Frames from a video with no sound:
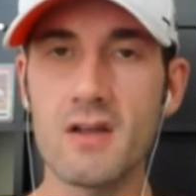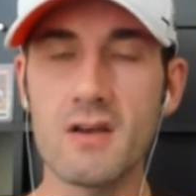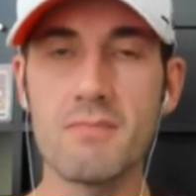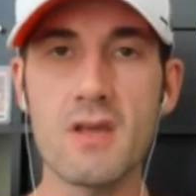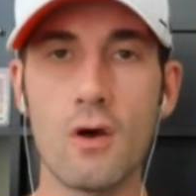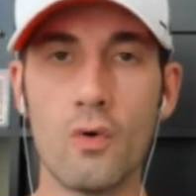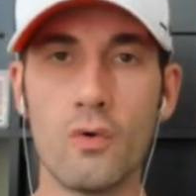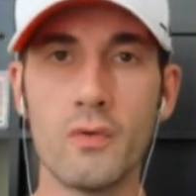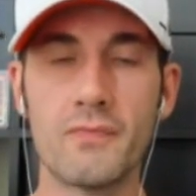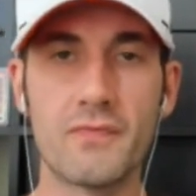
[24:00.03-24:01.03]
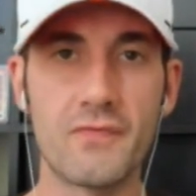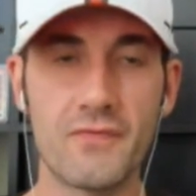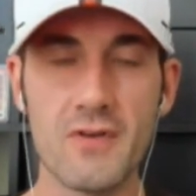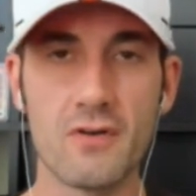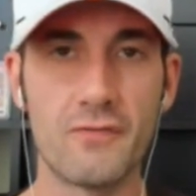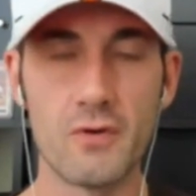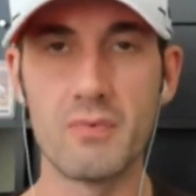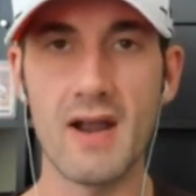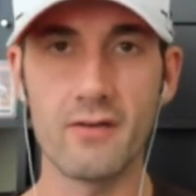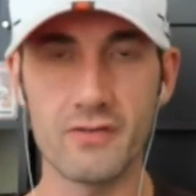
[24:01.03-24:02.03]
going to be old, fearful
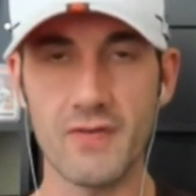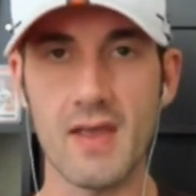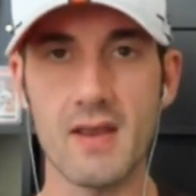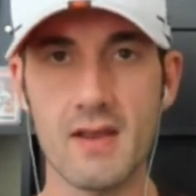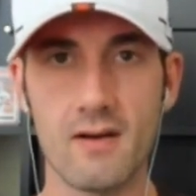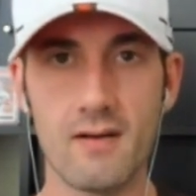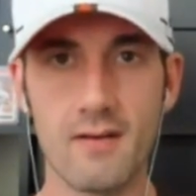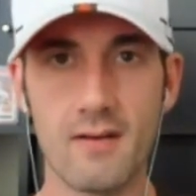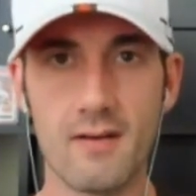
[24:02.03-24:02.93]
Browns fan here.